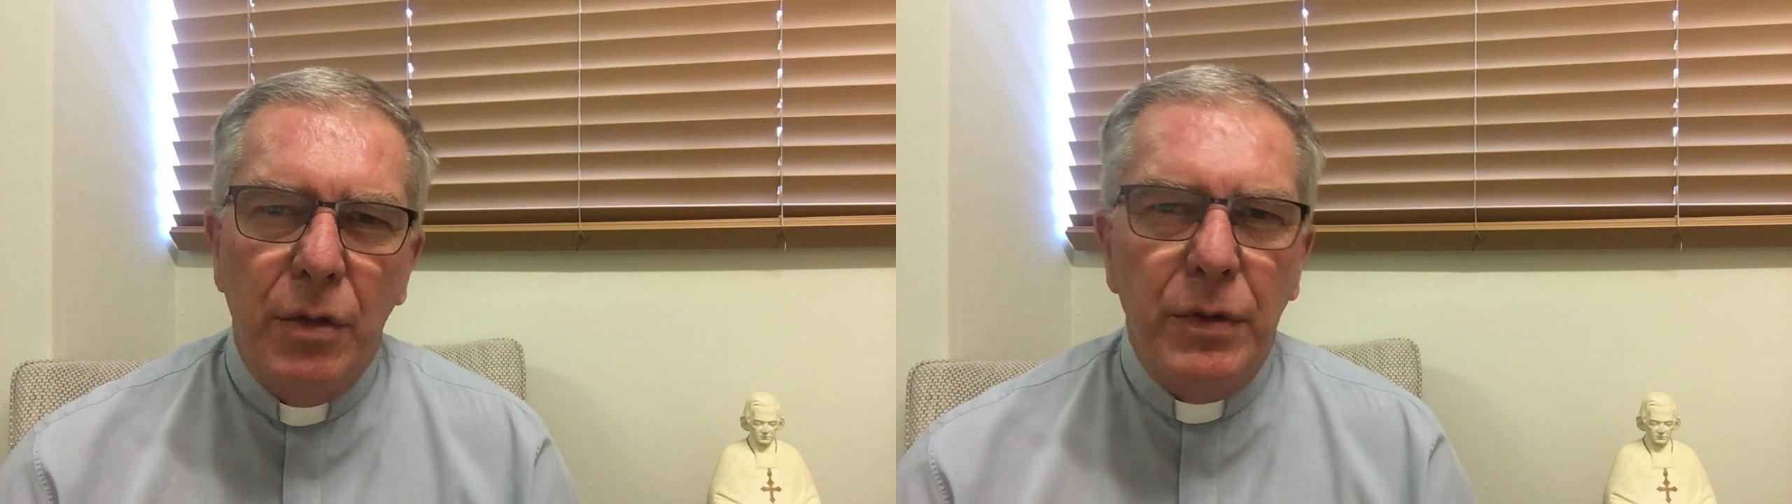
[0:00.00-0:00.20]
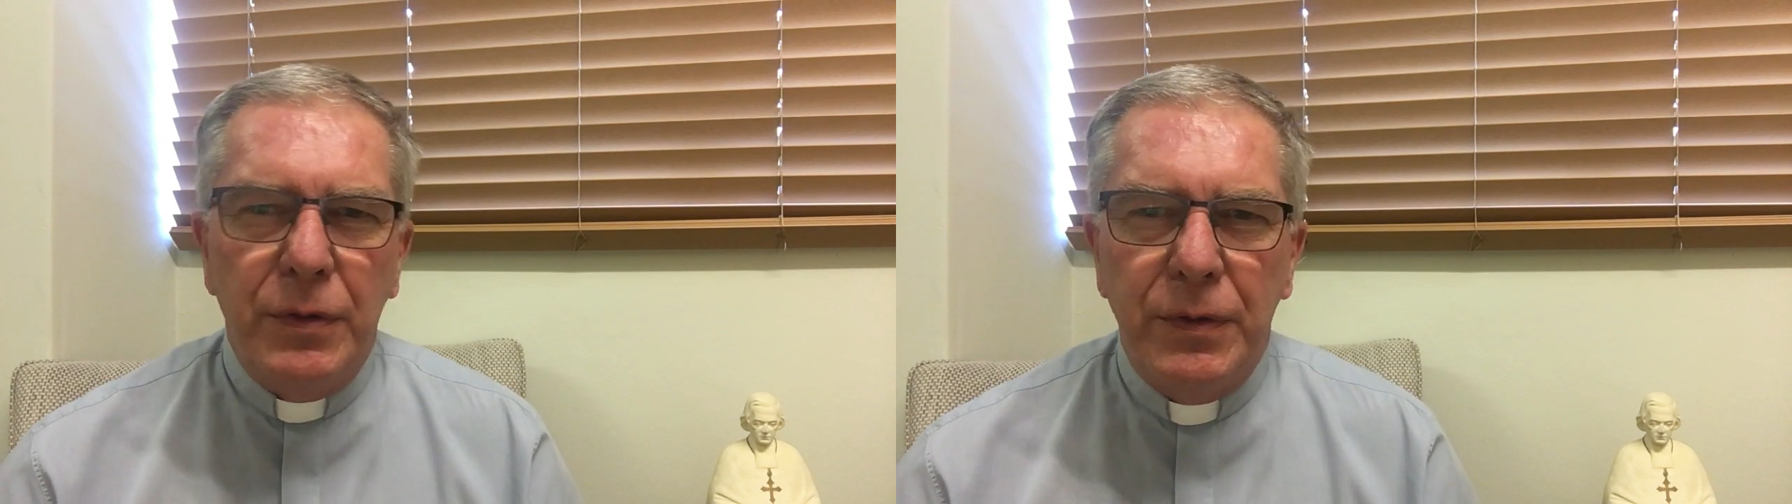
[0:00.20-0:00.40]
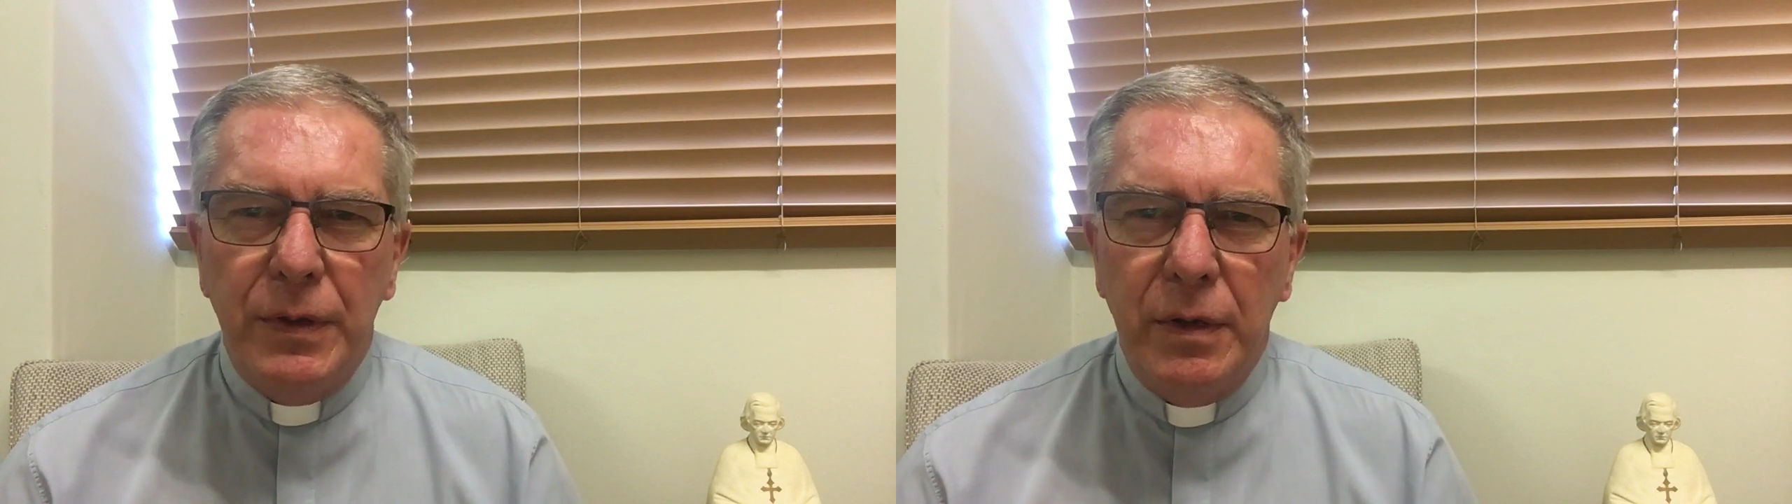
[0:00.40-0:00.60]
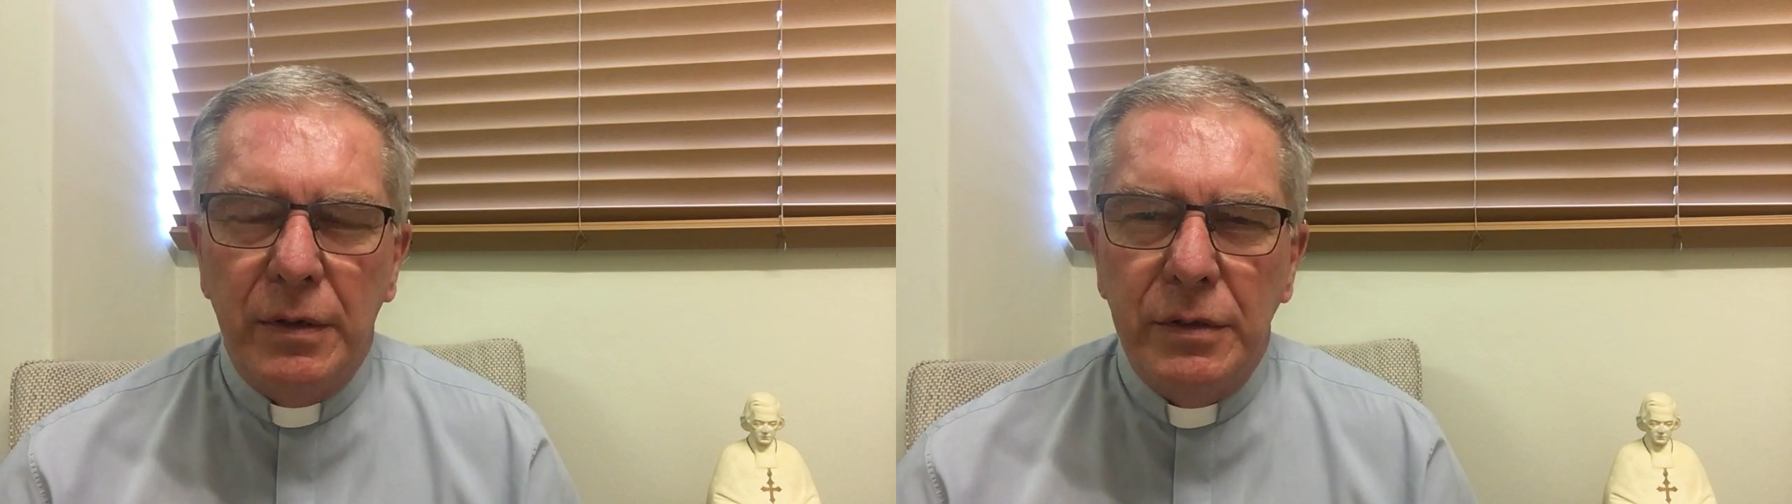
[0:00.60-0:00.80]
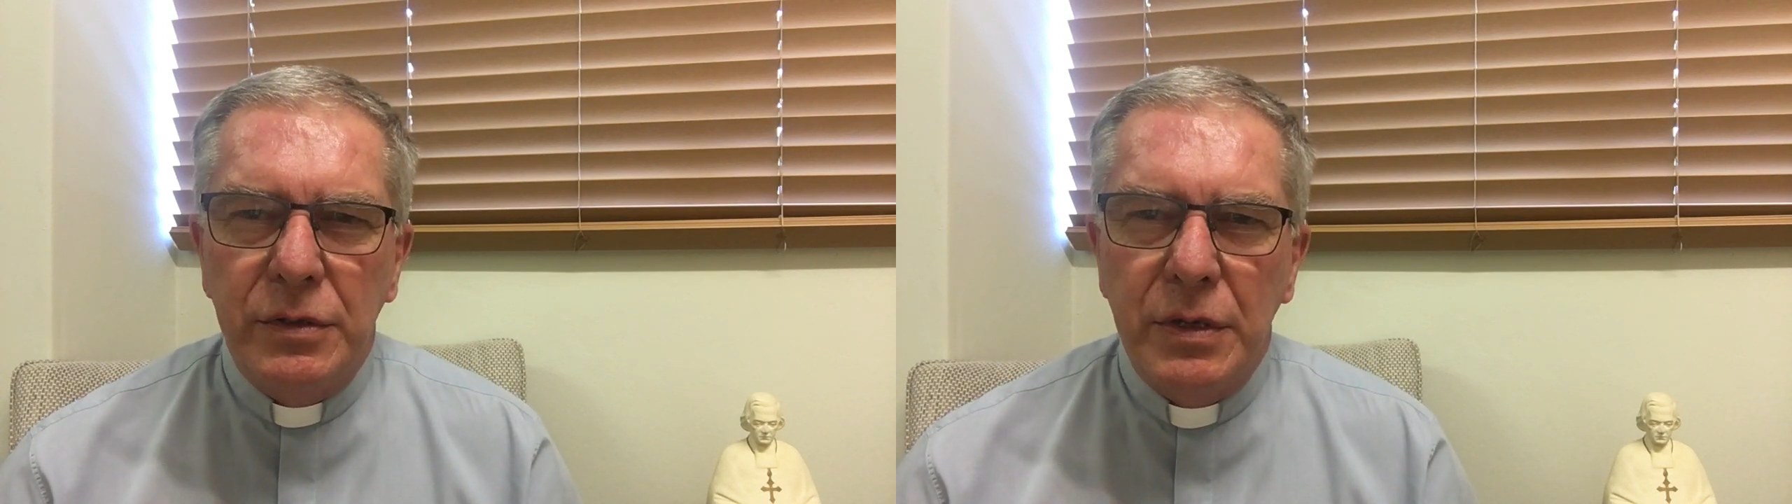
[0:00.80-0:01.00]
the
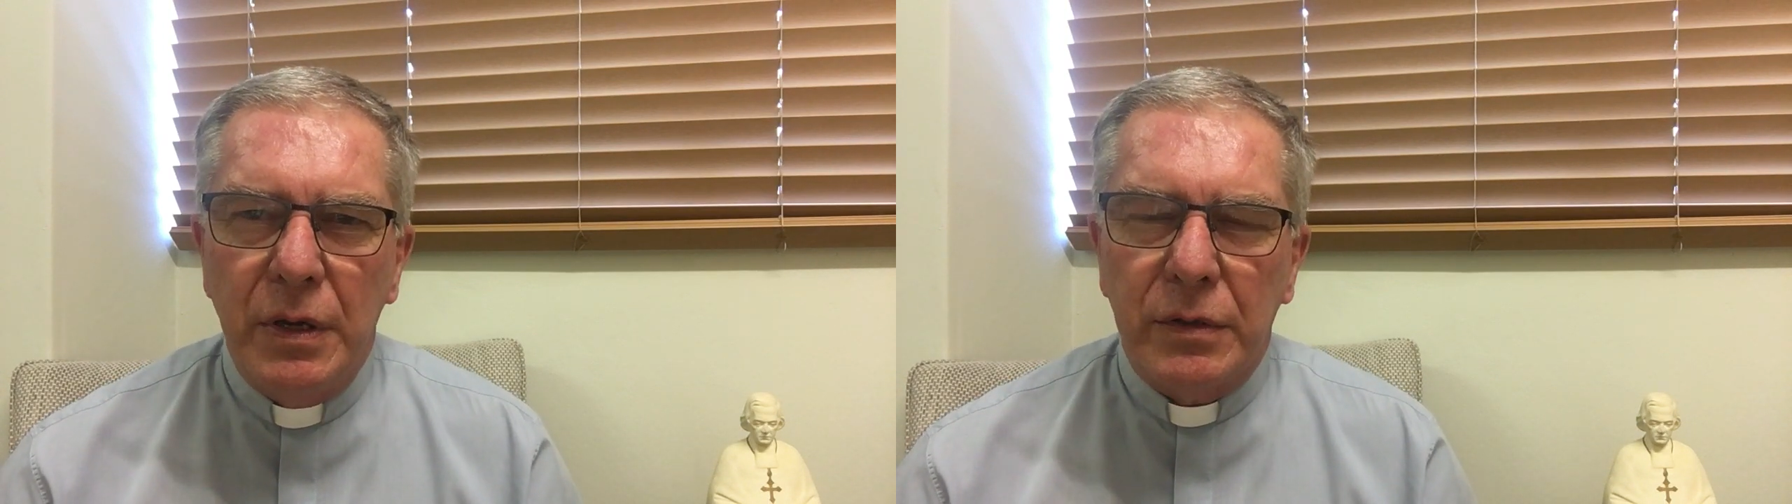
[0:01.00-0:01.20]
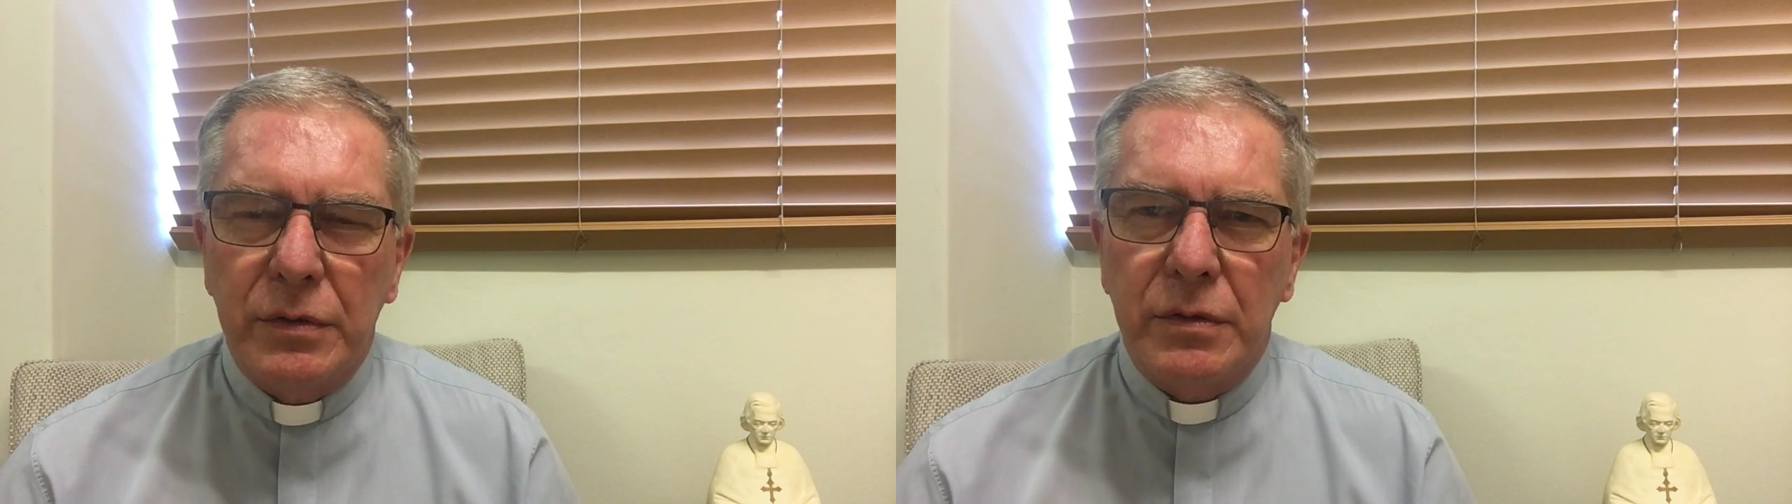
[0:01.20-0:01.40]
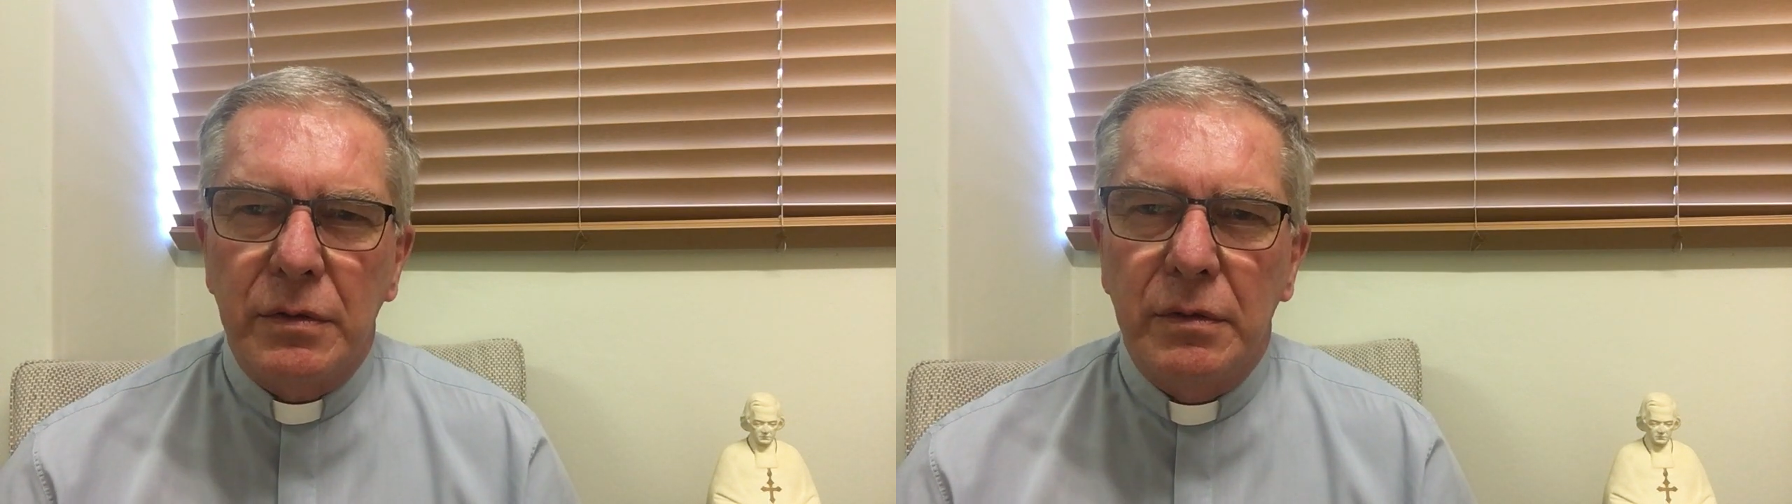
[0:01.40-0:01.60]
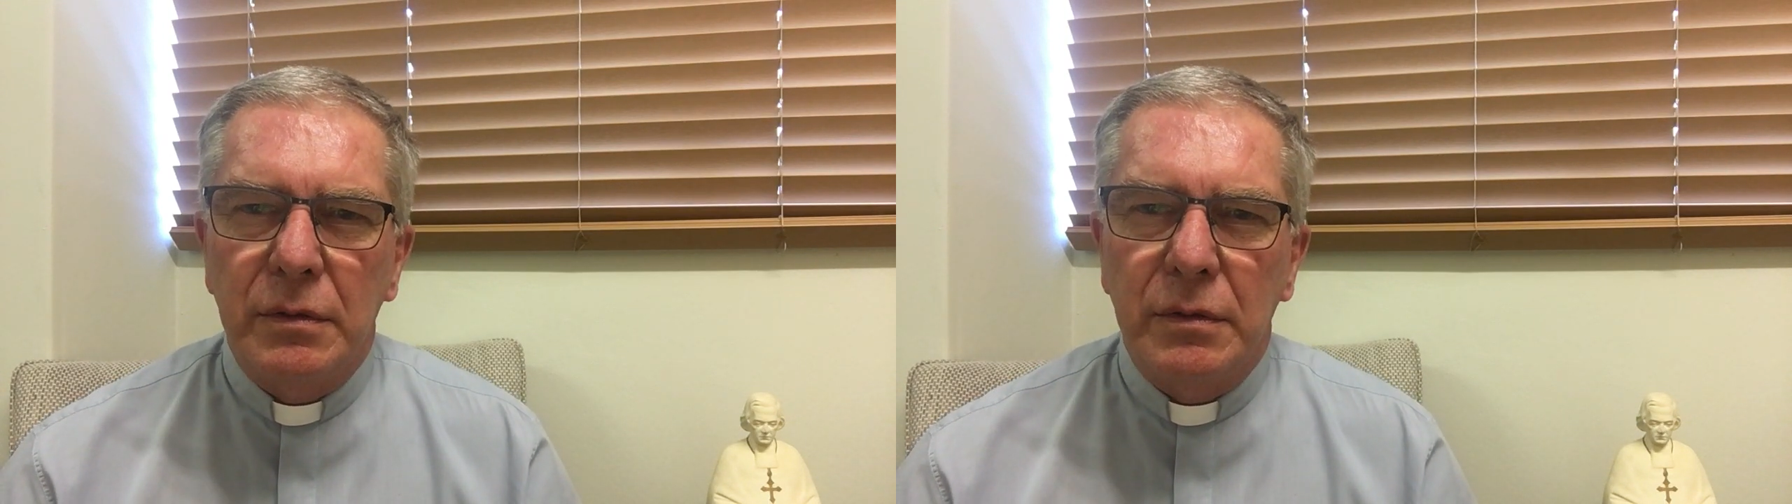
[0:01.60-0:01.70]
third church.